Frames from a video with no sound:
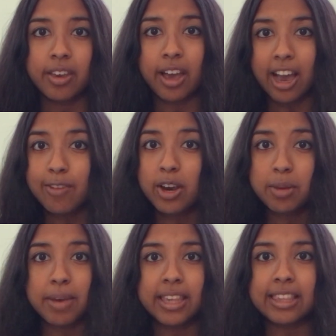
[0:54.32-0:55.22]
I
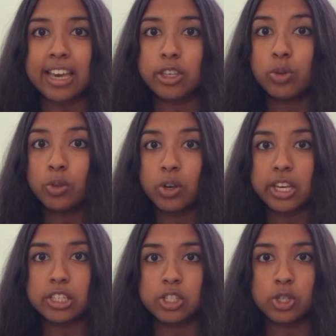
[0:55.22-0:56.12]
recommend that you look
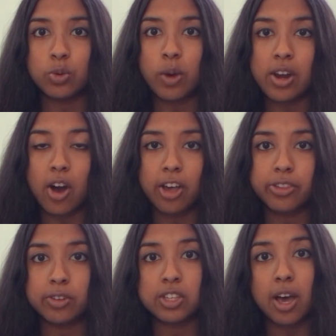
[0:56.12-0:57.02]
into an
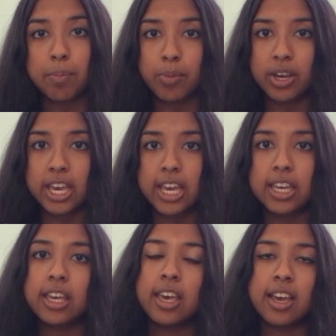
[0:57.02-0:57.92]
author's
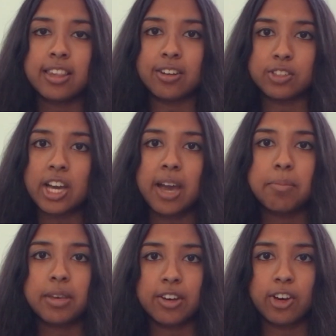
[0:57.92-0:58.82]
upbringing, their time
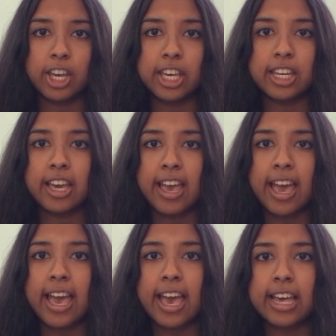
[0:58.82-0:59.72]
period,
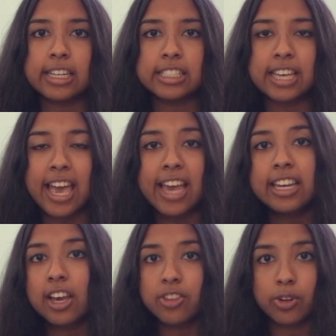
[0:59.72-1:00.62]
and
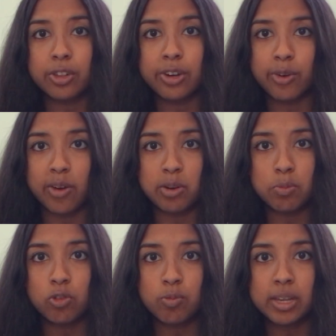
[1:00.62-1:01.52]
any other literary
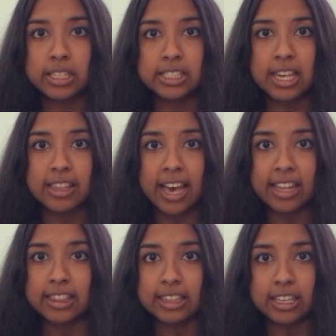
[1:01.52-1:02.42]
movements
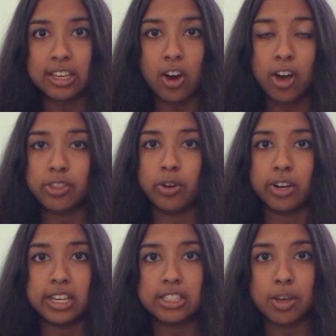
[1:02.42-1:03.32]
that the author
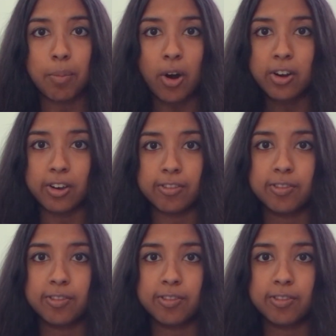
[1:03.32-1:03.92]
is a part of.